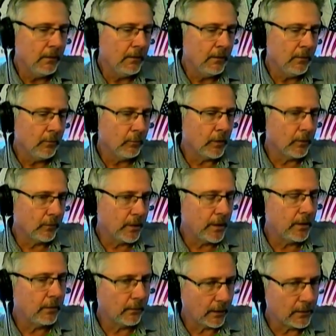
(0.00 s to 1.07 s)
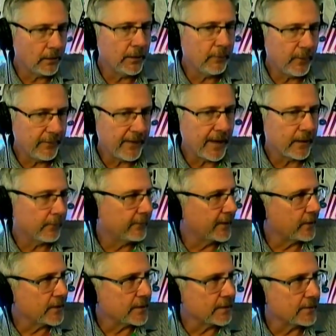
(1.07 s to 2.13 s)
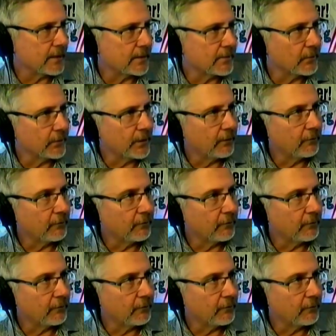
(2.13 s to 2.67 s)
Well, luckily, we've had a very successful Young